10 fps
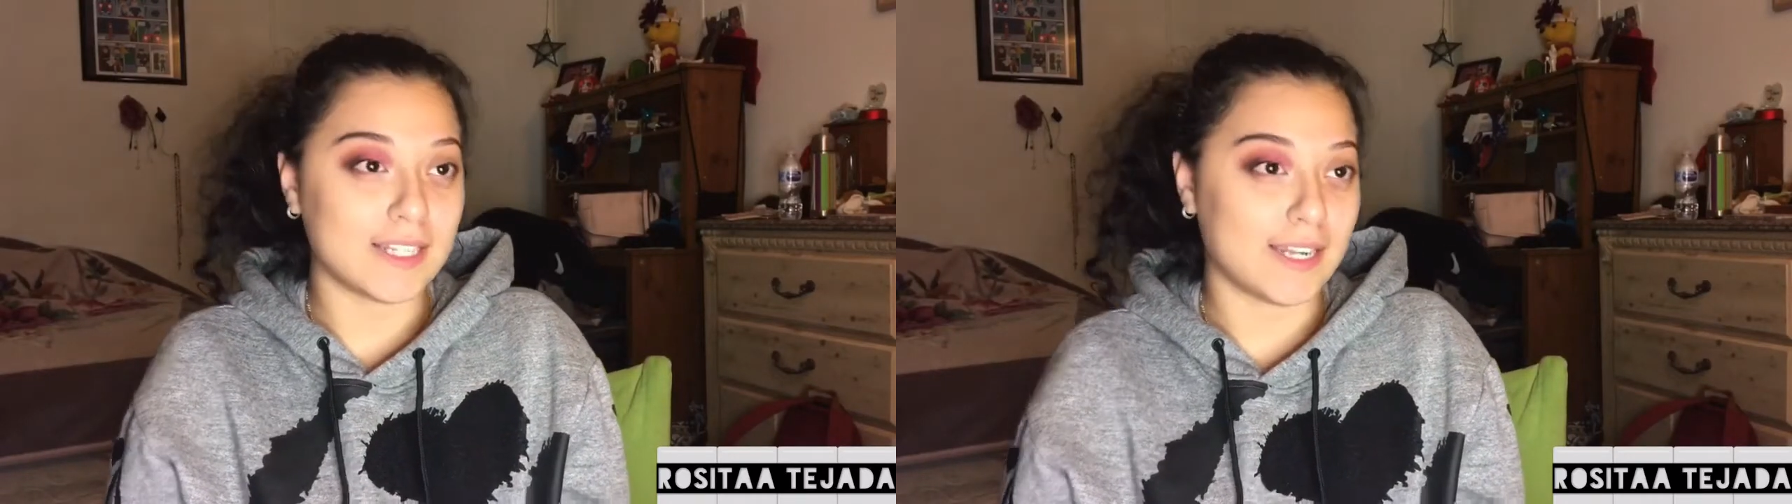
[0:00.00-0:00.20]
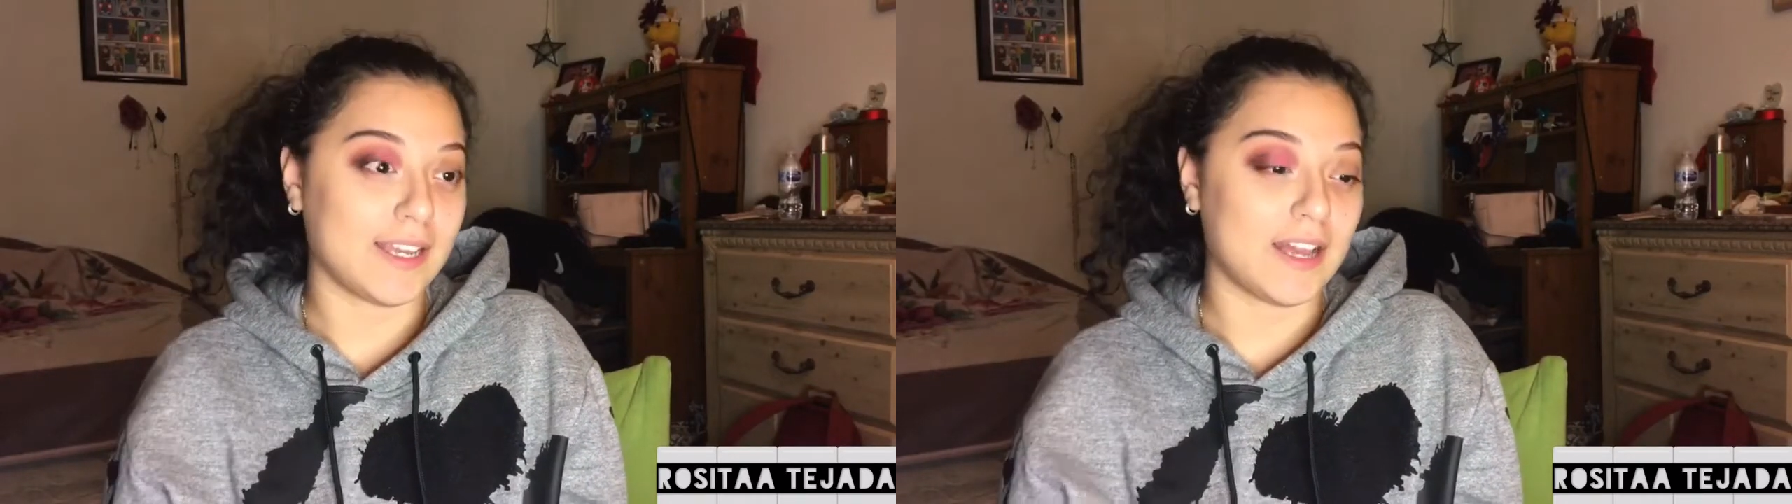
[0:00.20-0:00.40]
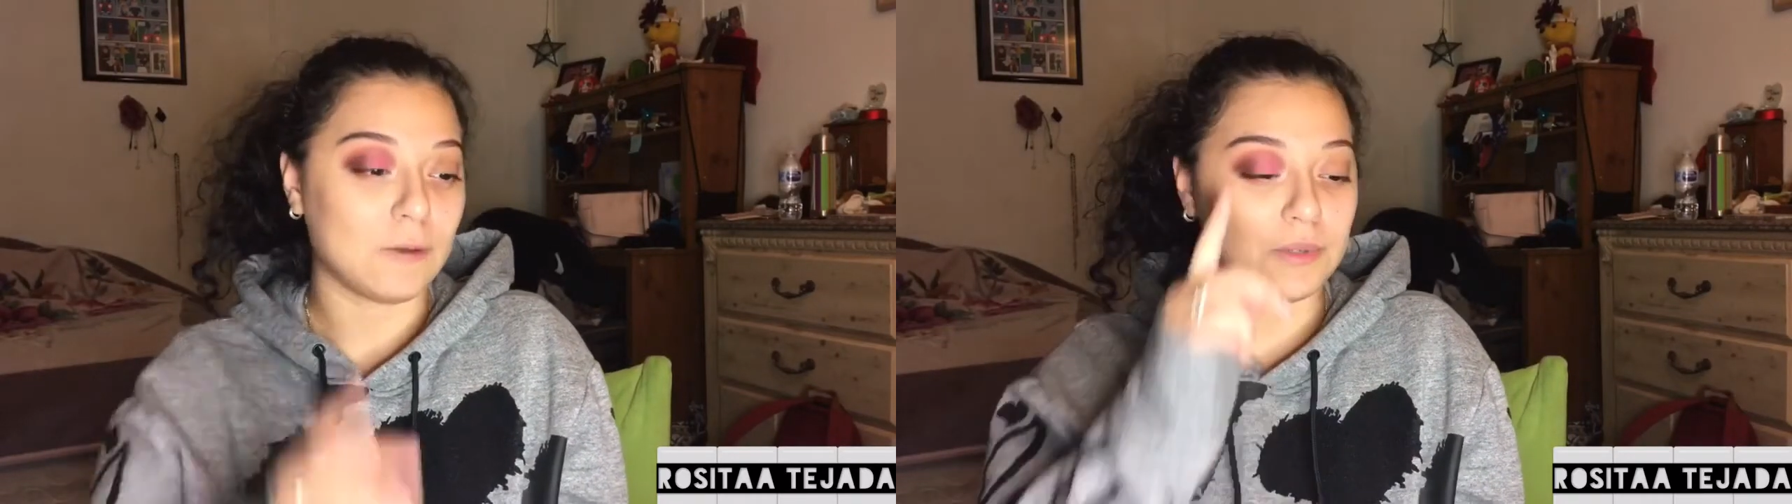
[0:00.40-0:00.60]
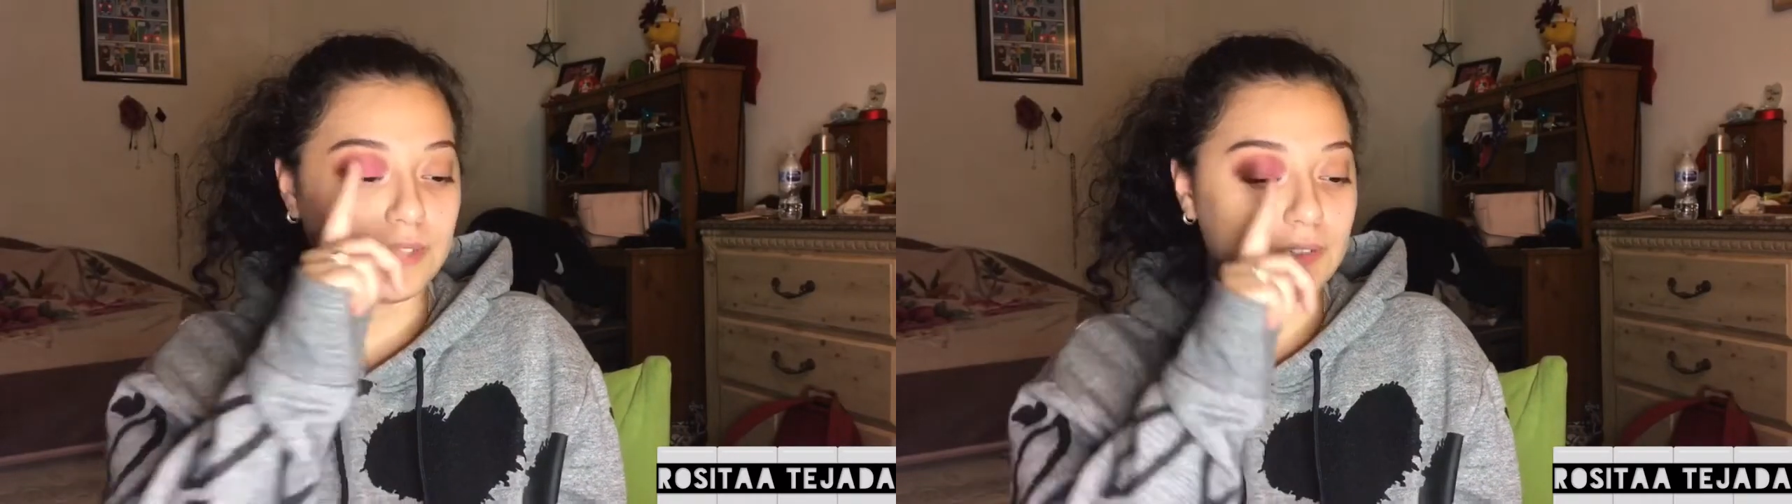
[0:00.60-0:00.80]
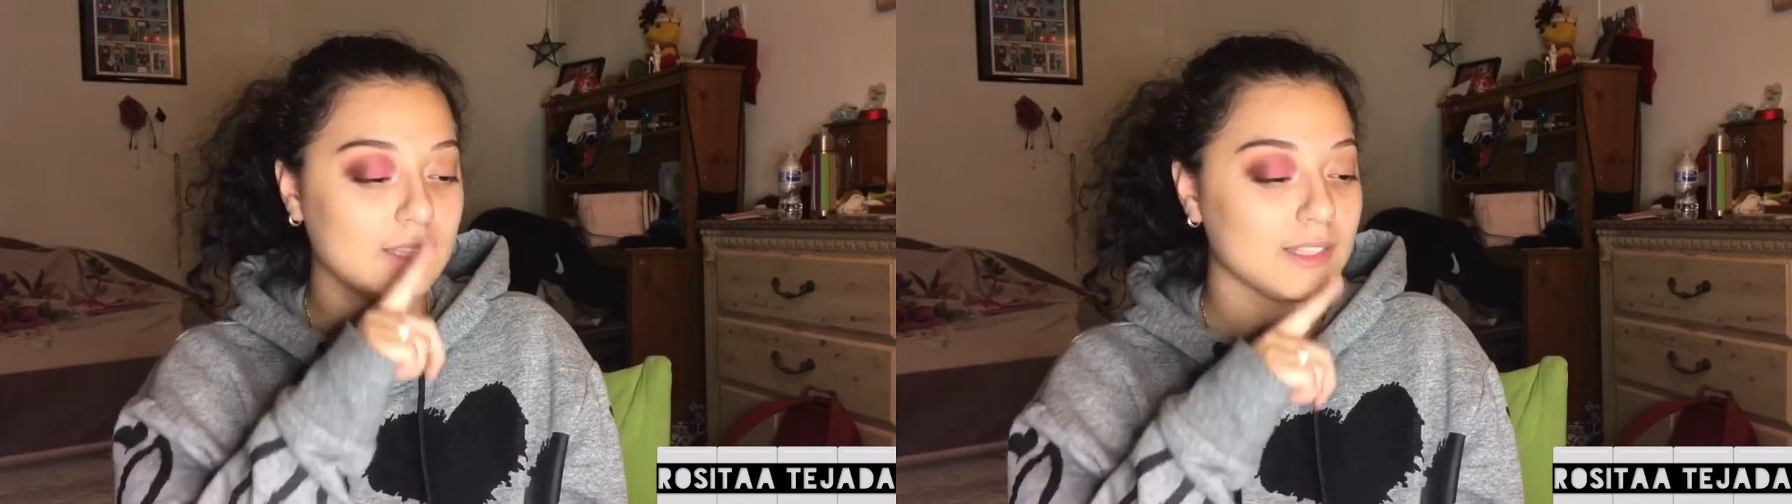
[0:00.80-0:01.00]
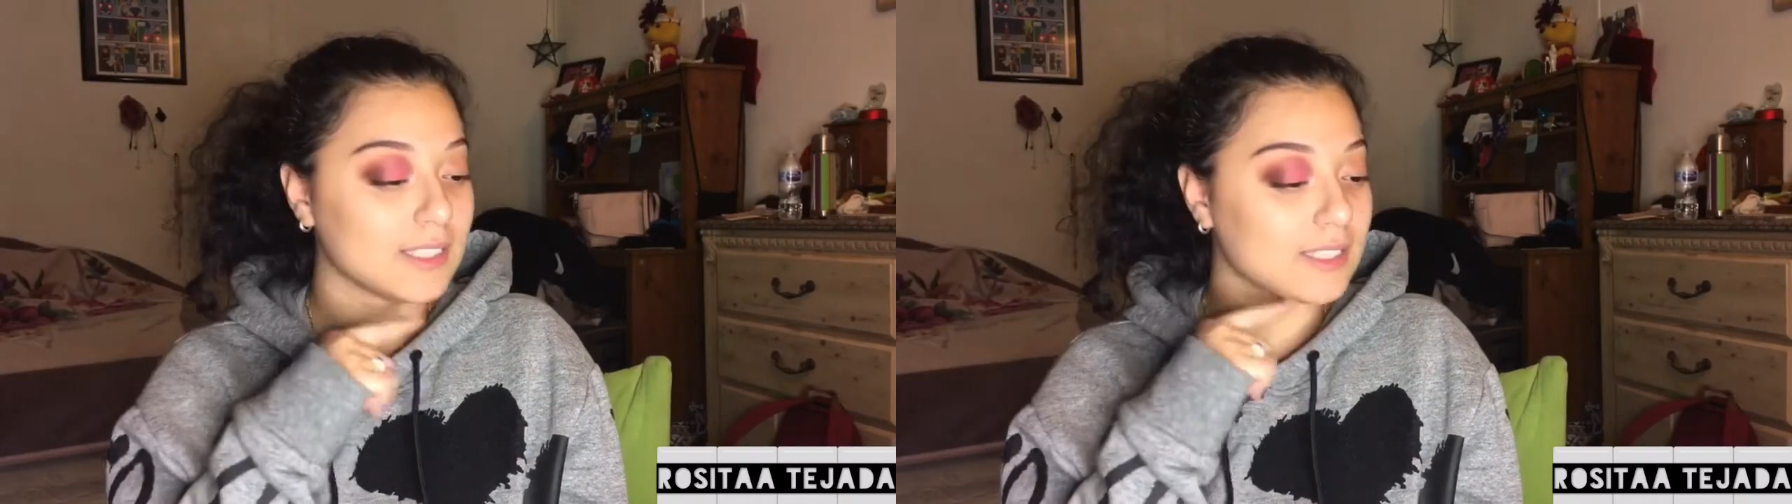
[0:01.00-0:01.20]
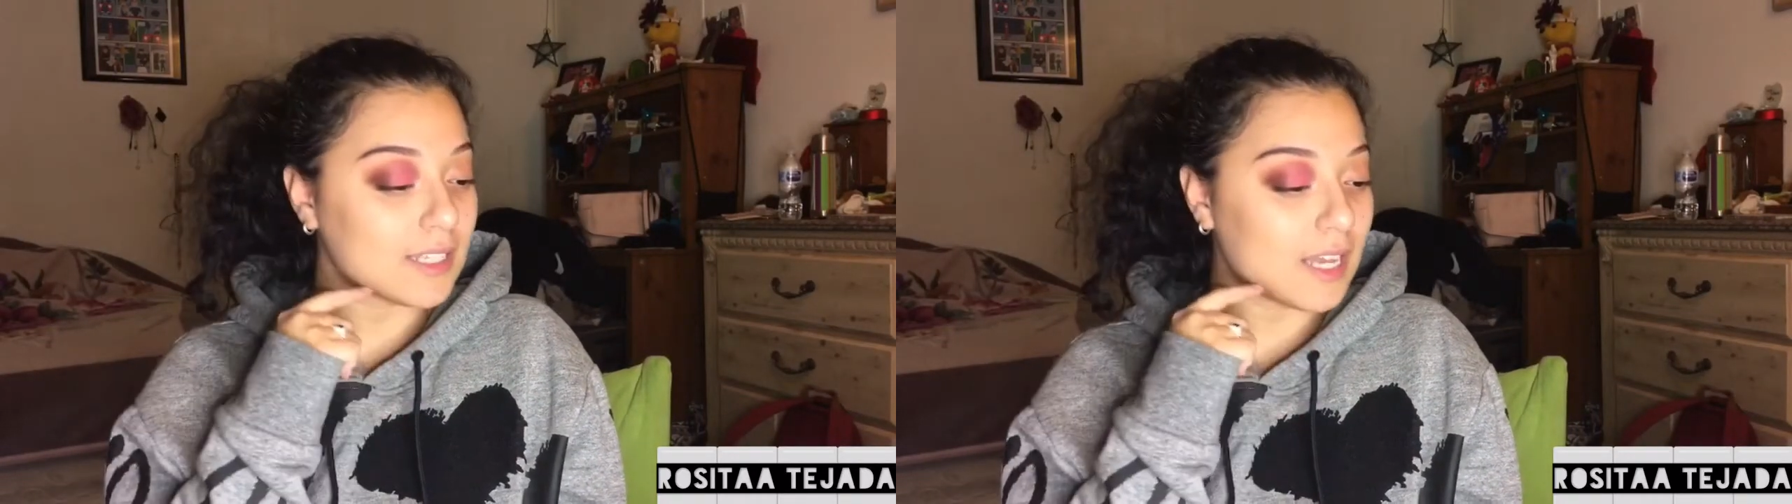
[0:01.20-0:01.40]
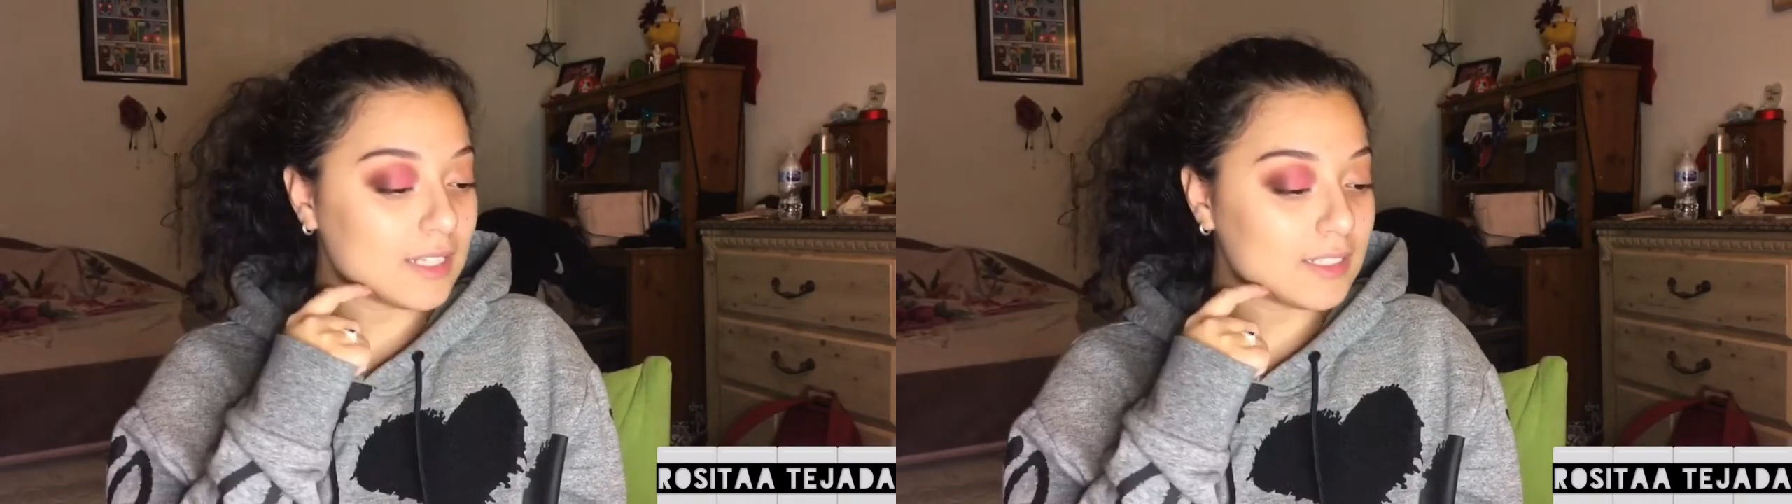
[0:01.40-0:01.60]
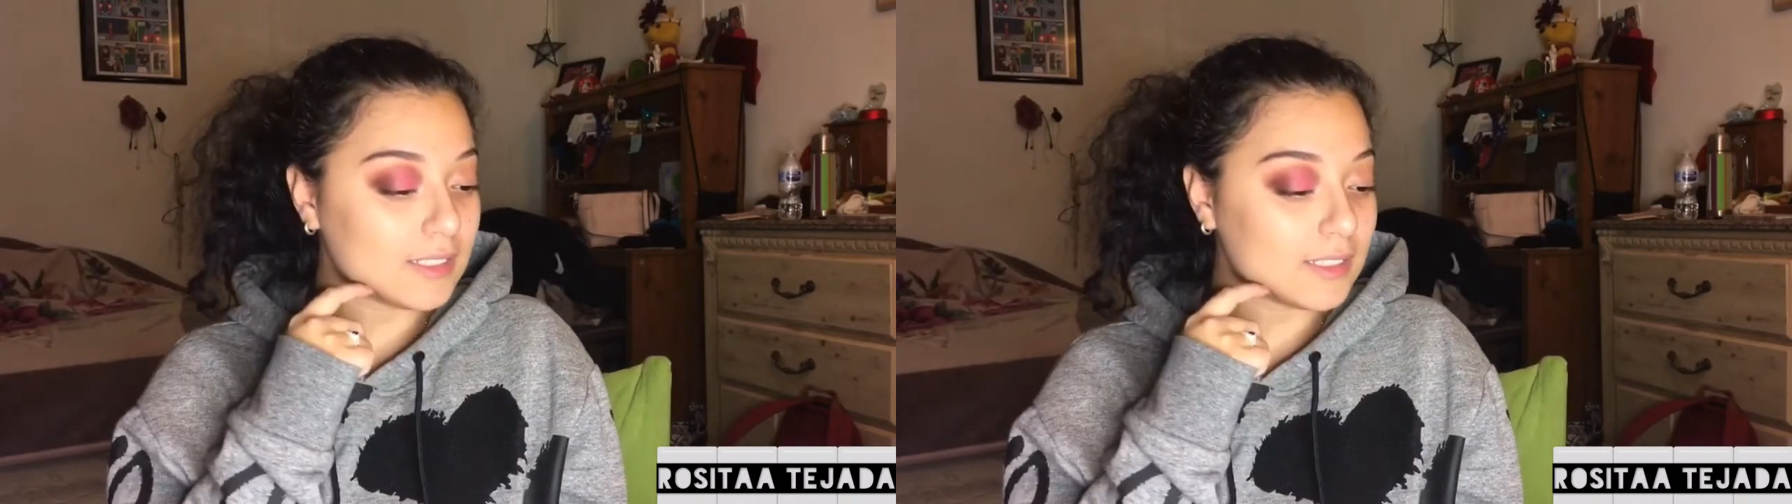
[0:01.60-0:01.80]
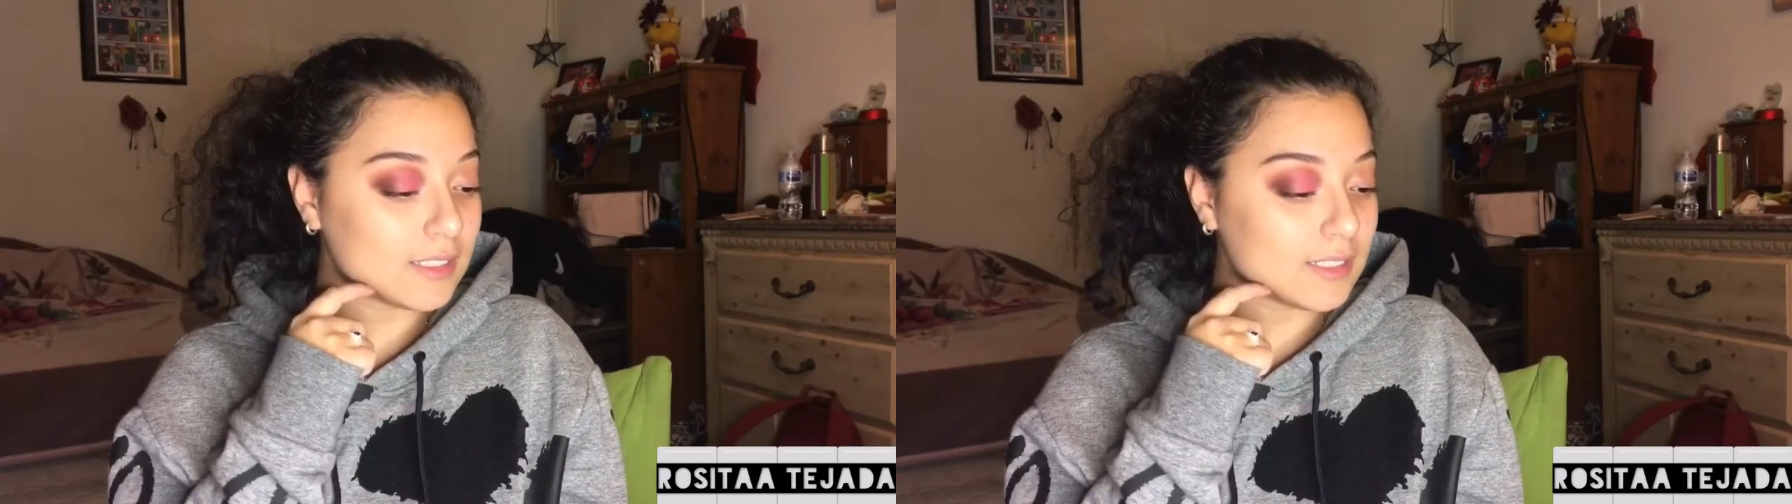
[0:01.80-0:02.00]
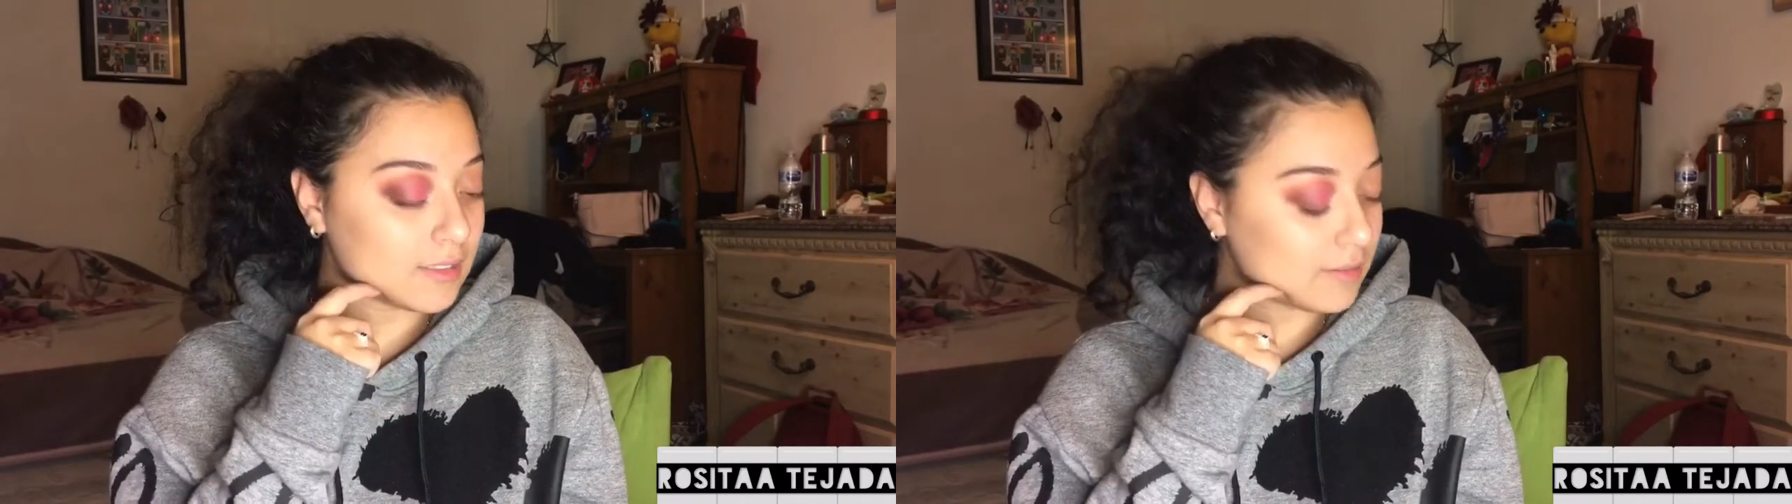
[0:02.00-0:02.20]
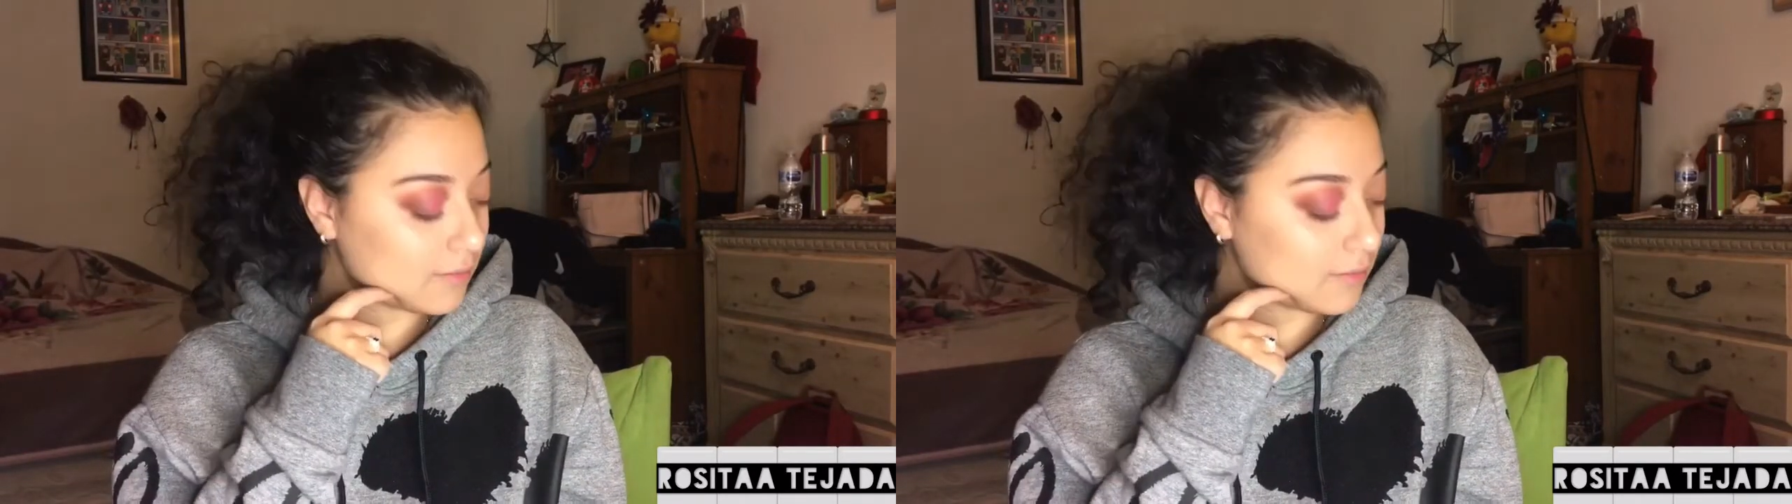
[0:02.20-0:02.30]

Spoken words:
Today I'll be doing this eye look